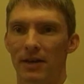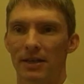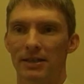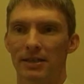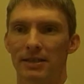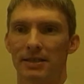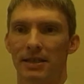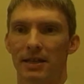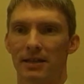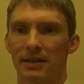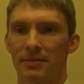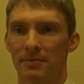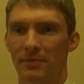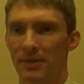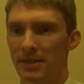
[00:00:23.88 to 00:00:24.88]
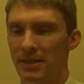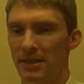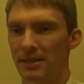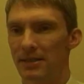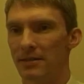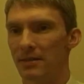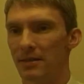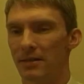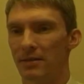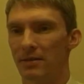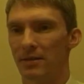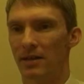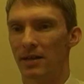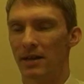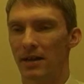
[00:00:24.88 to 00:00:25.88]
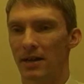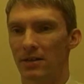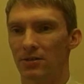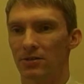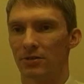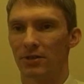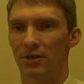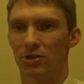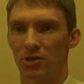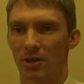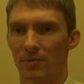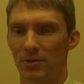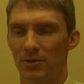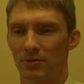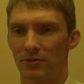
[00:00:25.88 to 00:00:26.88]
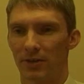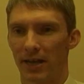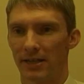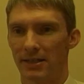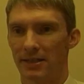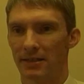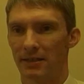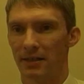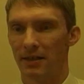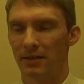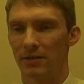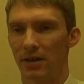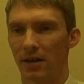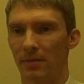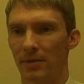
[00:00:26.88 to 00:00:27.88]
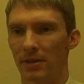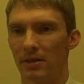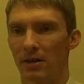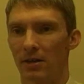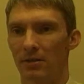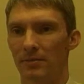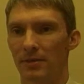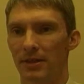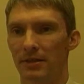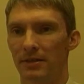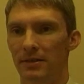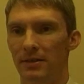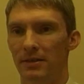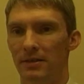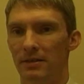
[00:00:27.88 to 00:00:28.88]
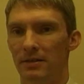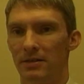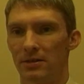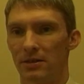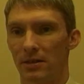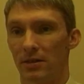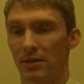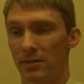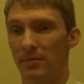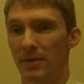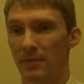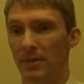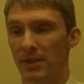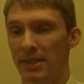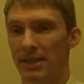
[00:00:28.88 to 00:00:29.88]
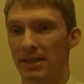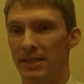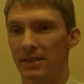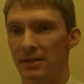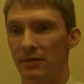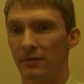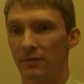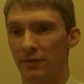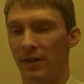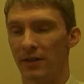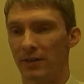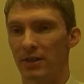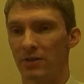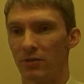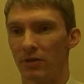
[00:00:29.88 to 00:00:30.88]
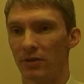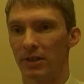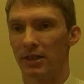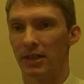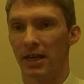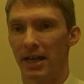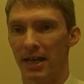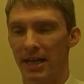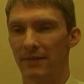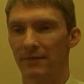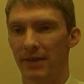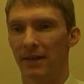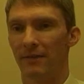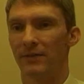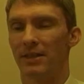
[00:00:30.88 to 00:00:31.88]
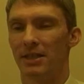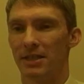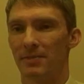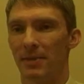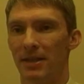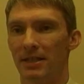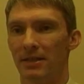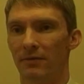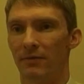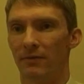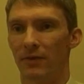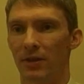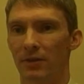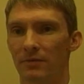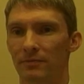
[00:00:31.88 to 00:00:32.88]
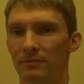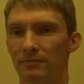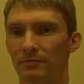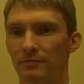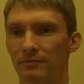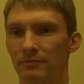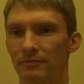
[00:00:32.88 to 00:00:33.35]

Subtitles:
devices. They're committed to ensuring jobs are created in the low carbon economy. So the commitment is still very strongly there, even after the spending review.